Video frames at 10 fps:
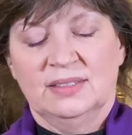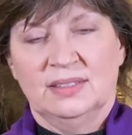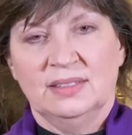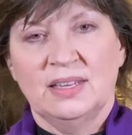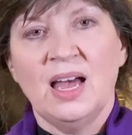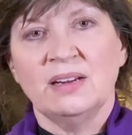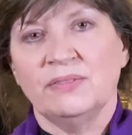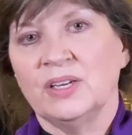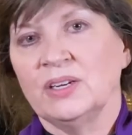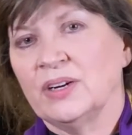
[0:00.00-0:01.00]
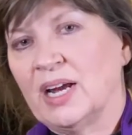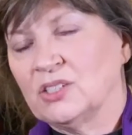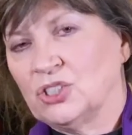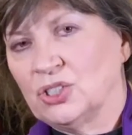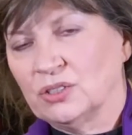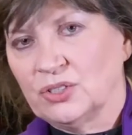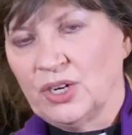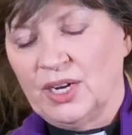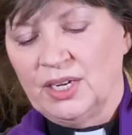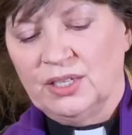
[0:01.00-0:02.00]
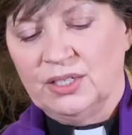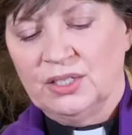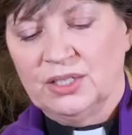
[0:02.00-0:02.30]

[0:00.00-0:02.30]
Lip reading: a lot of international trade.